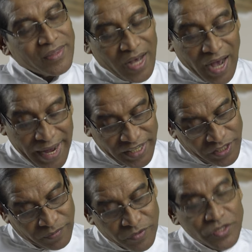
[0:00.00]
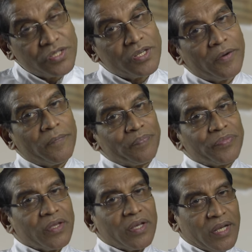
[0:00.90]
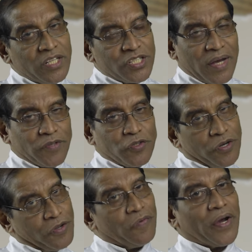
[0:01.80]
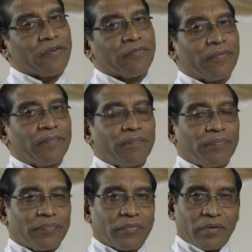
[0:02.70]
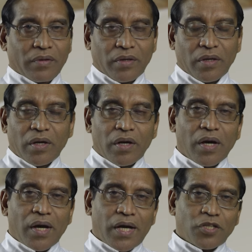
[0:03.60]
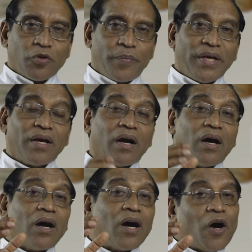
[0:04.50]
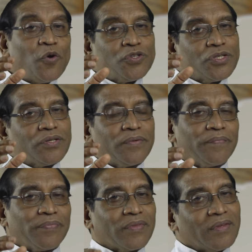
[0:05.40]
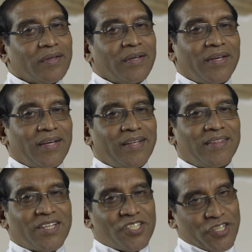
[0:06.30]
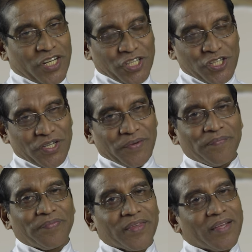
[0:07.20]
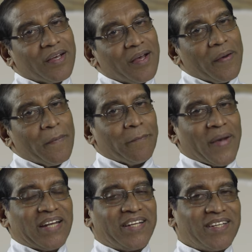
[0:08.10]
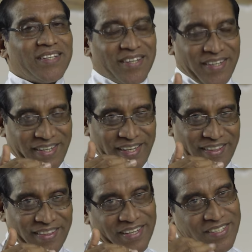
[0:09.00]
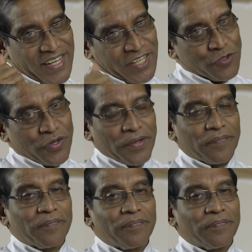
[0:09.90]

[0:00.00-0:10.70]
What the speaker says: The items in chapter 25 are to be housed in the structure mandated in the sanctuary.